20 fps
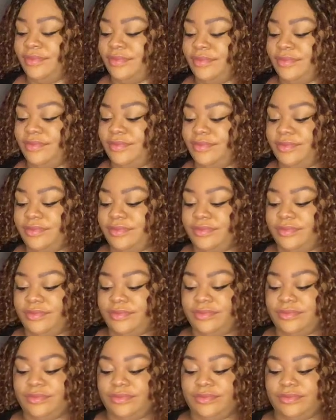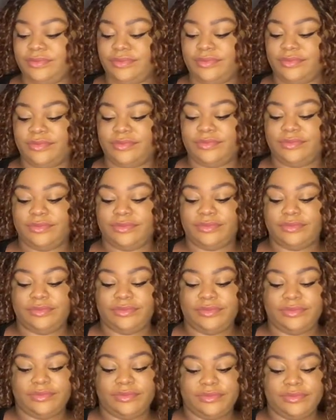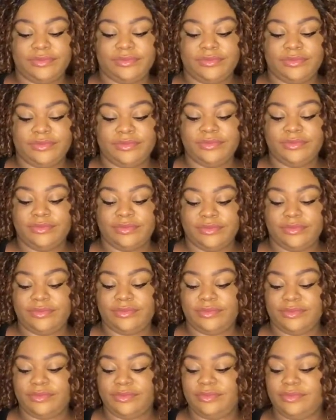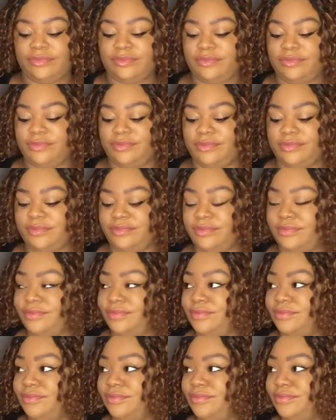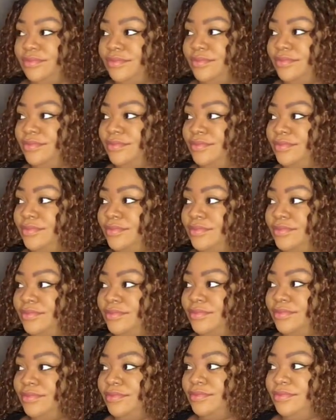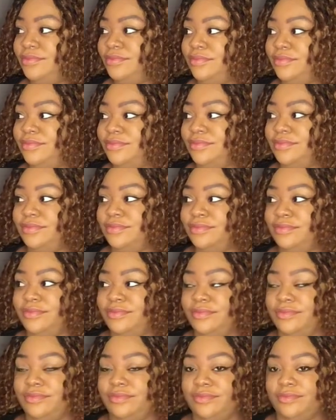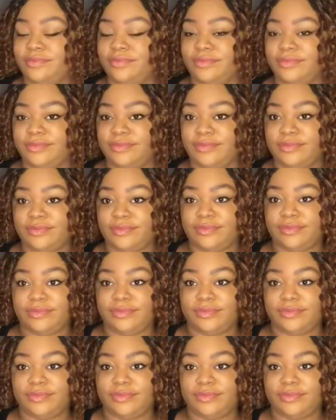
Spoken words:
(silent)